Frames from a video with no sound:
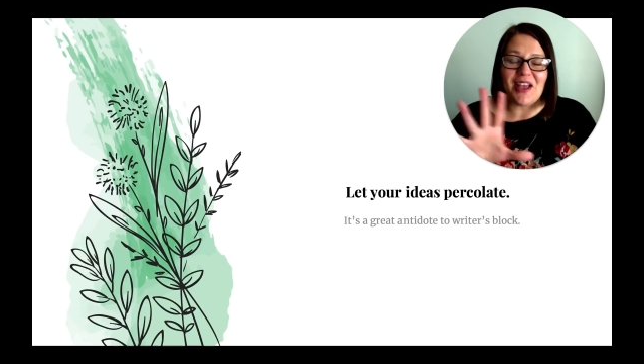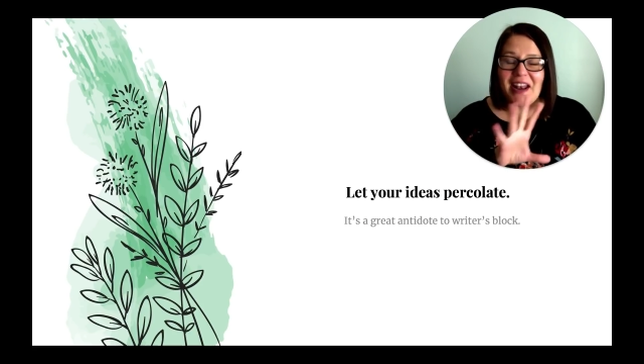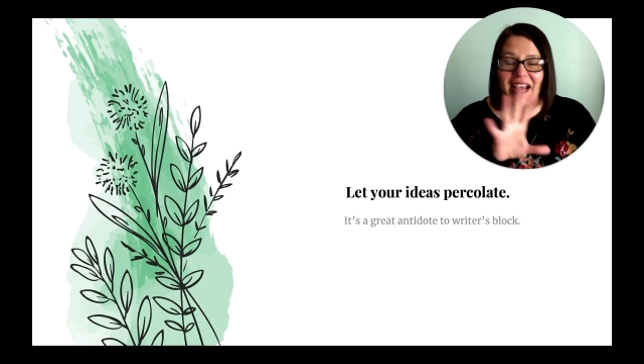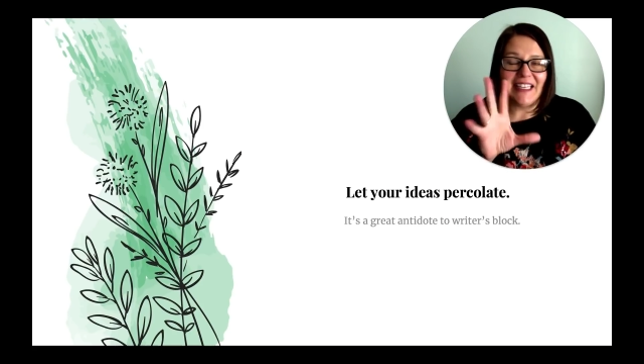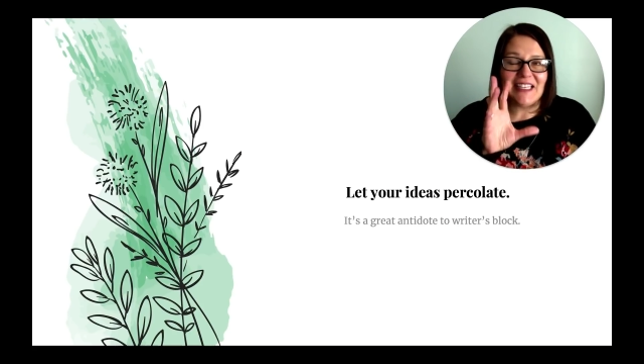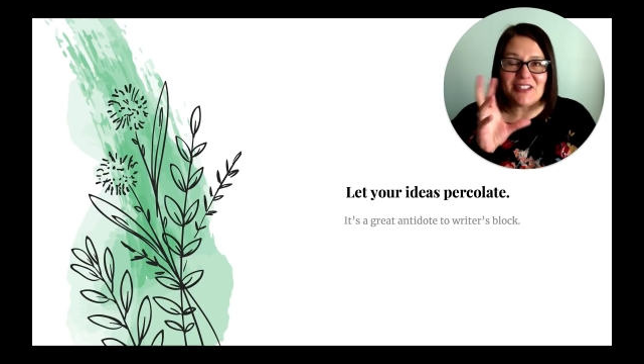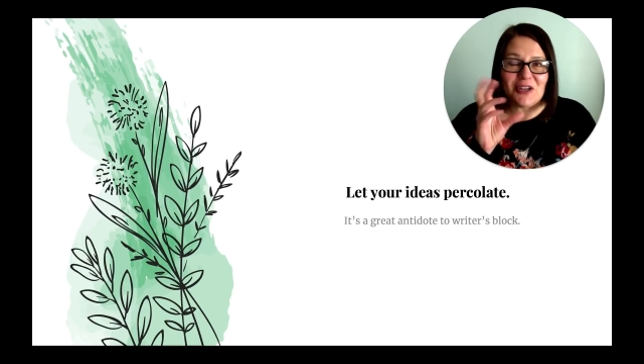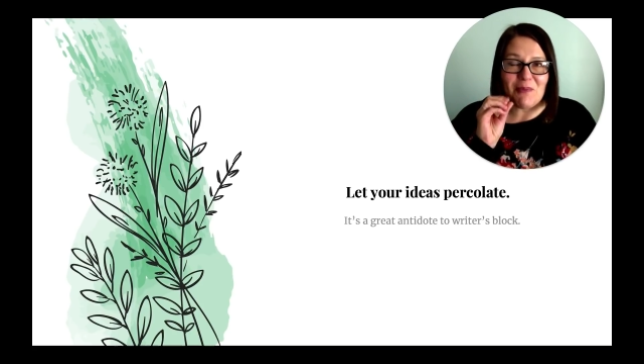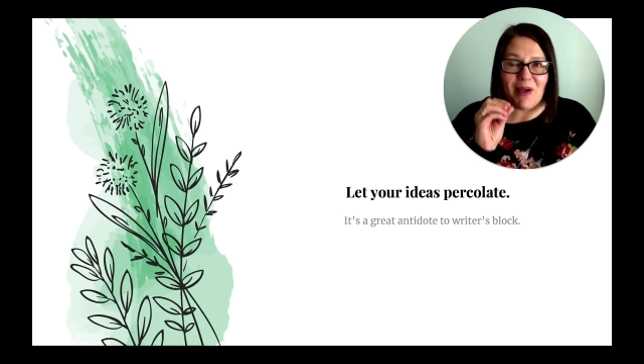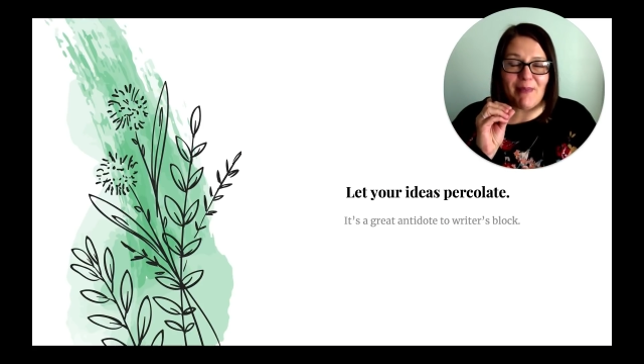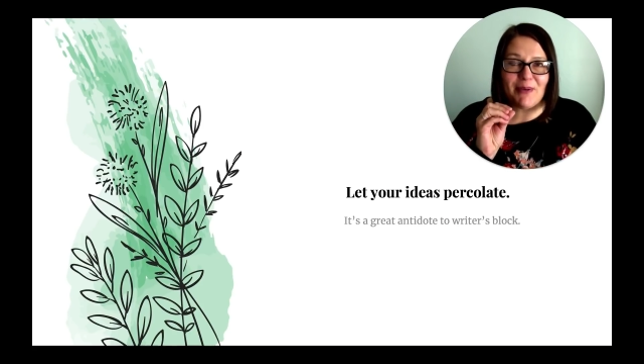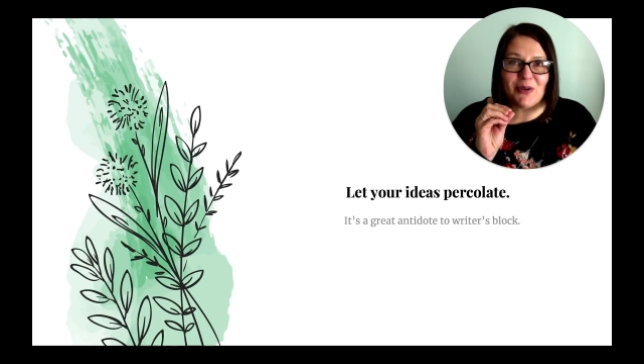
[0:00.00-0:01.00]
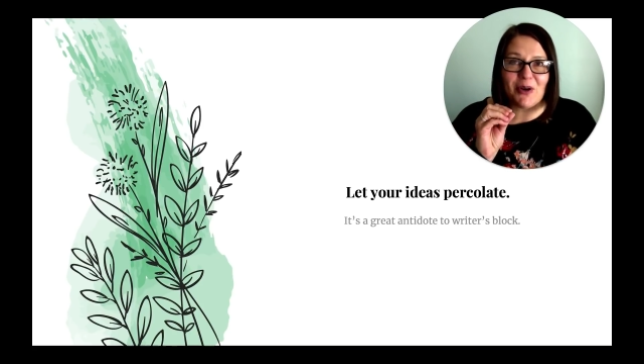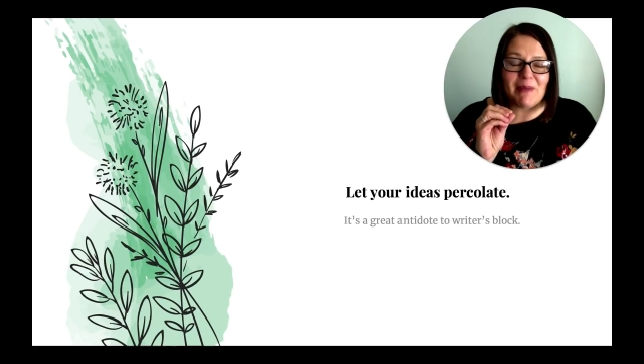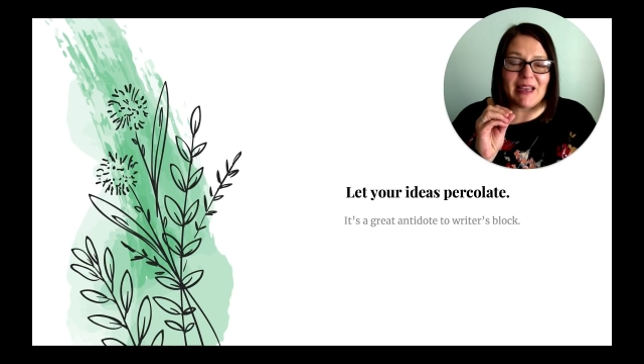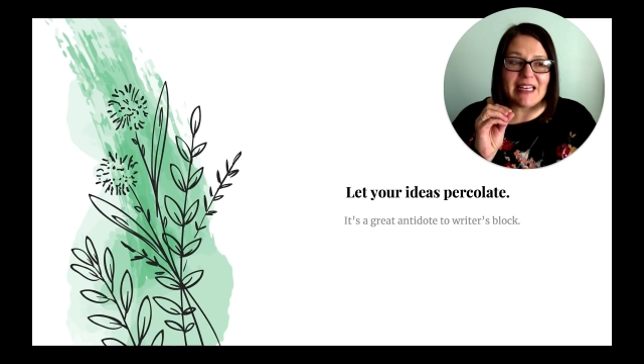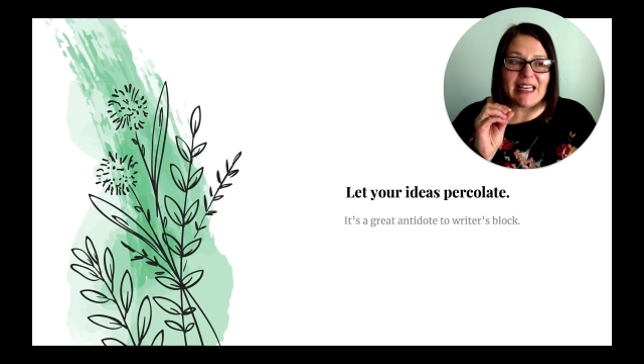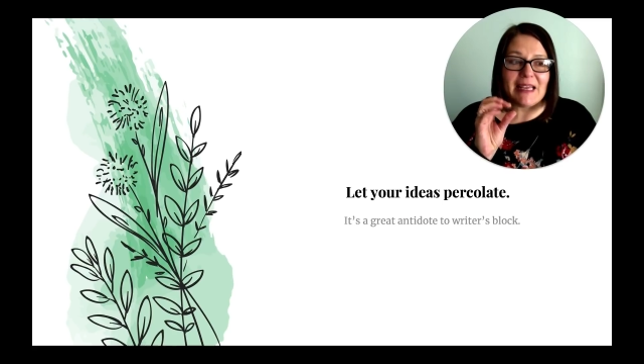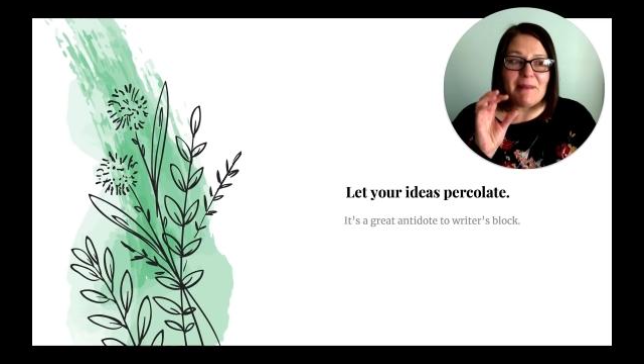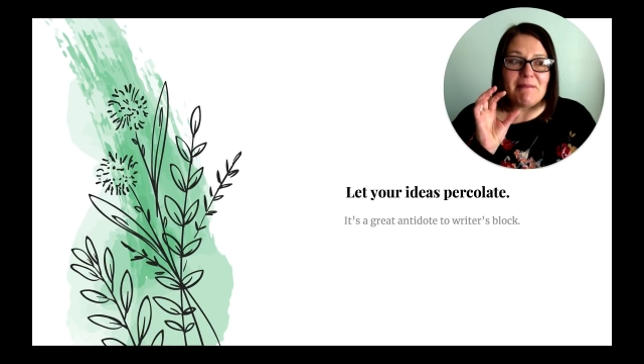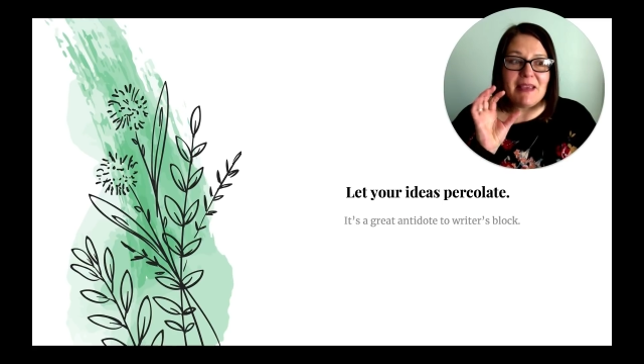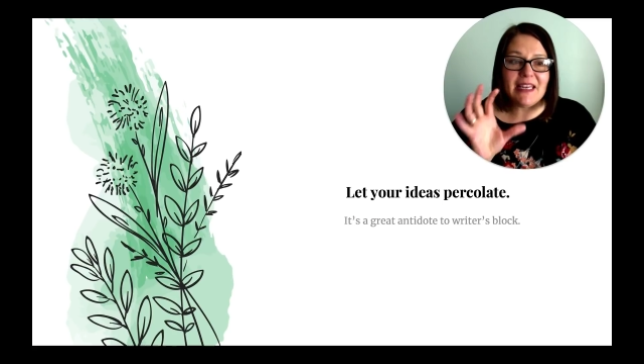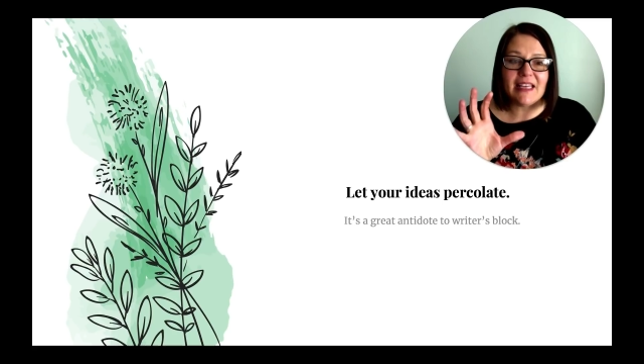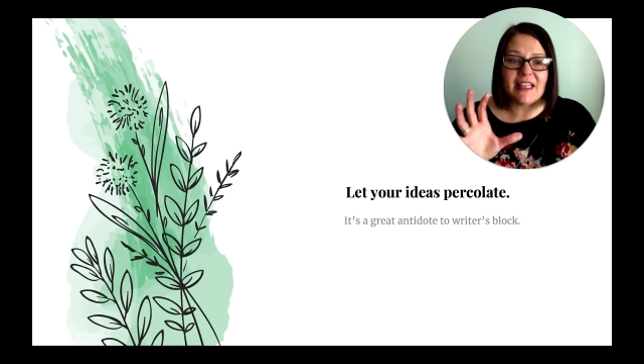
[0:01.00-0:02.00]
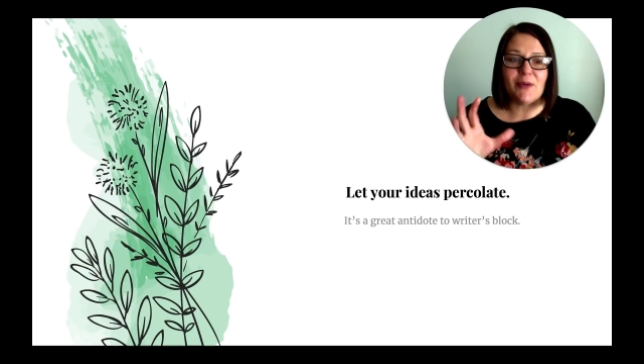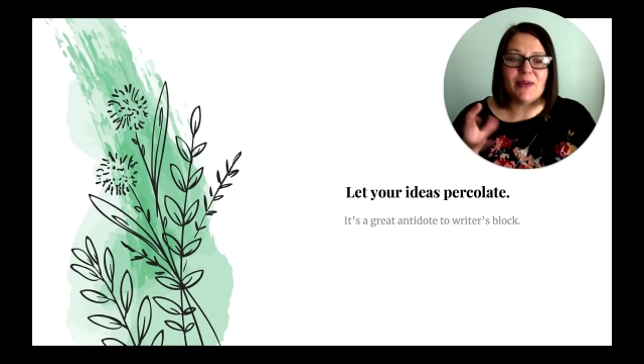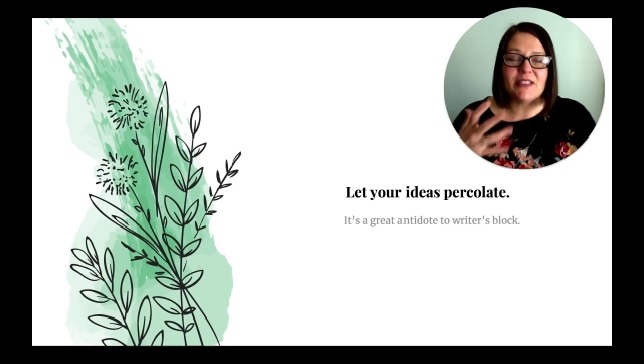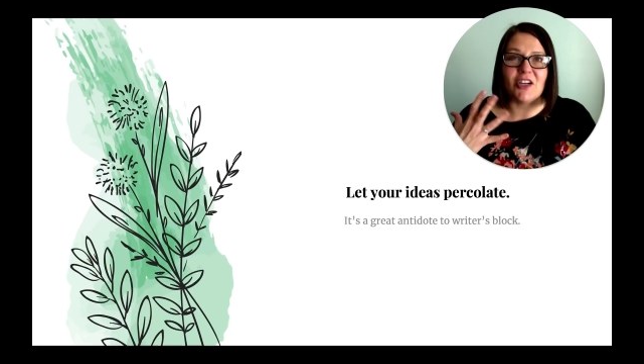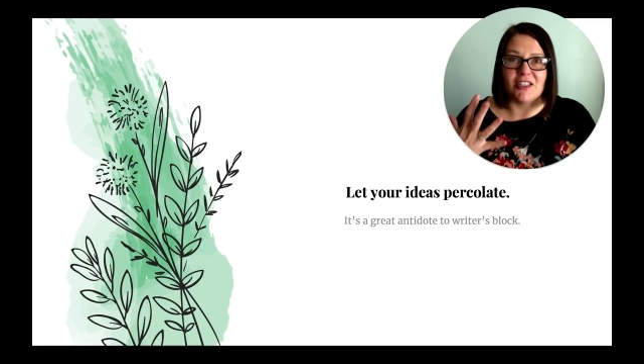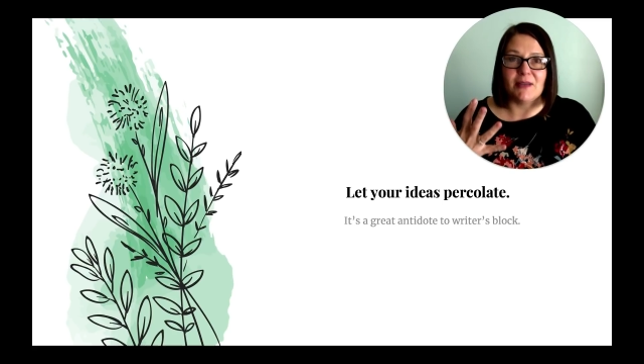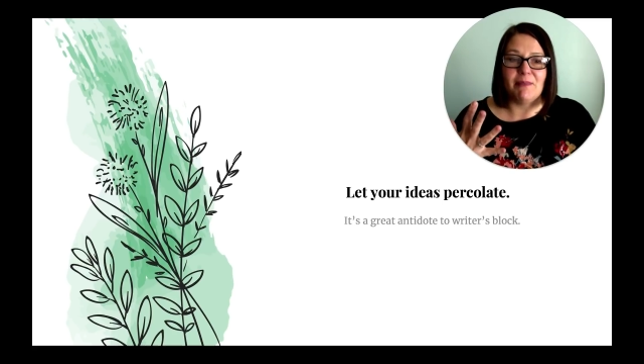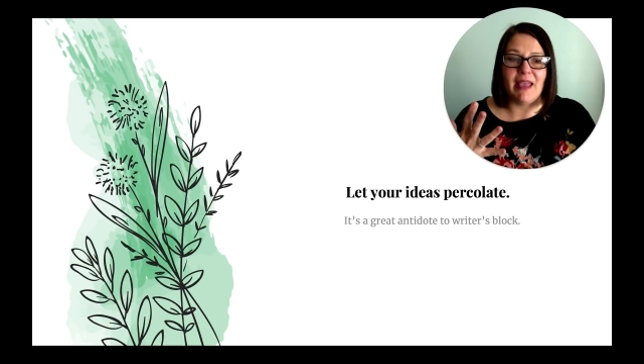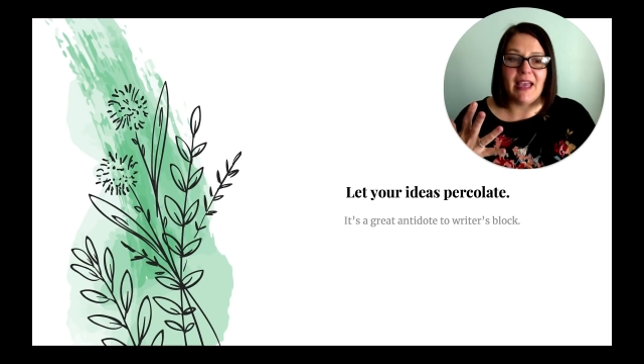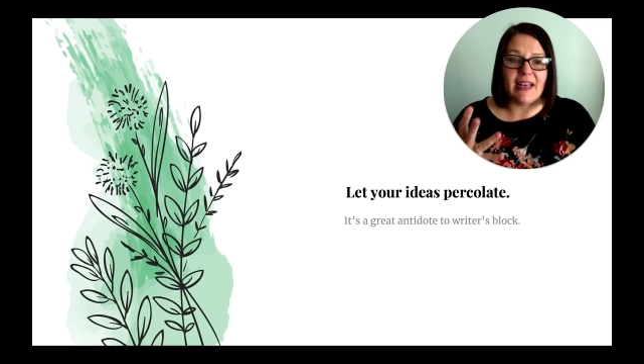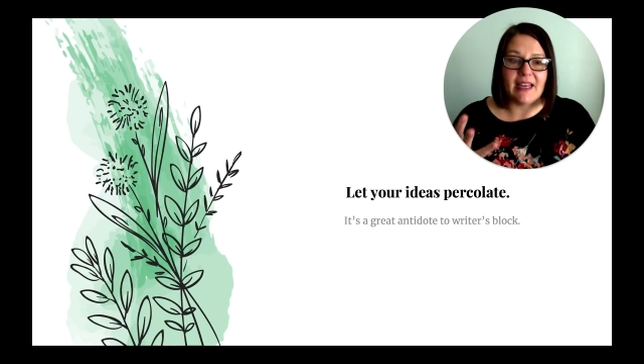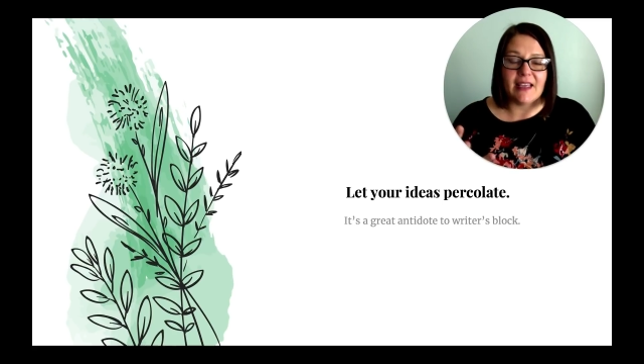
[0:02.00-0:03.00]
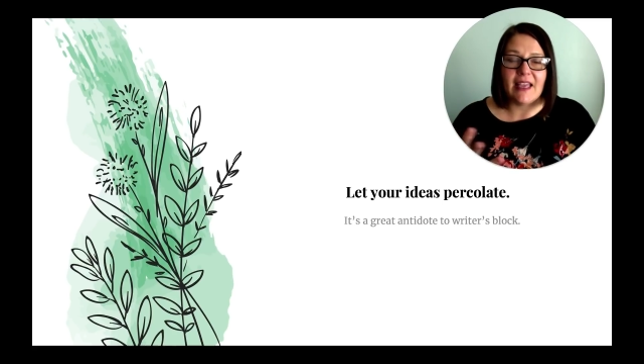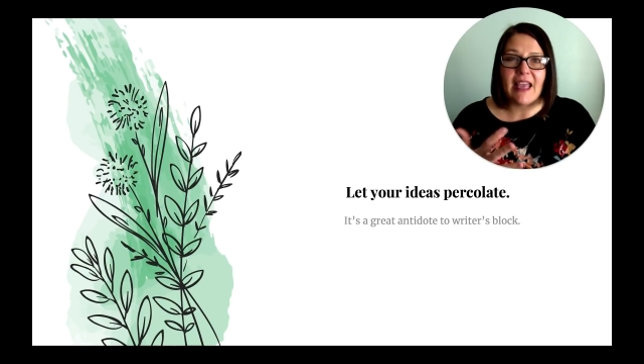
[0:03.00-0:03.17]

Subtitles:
ideas don't pop into our mind immediately, we start to panic.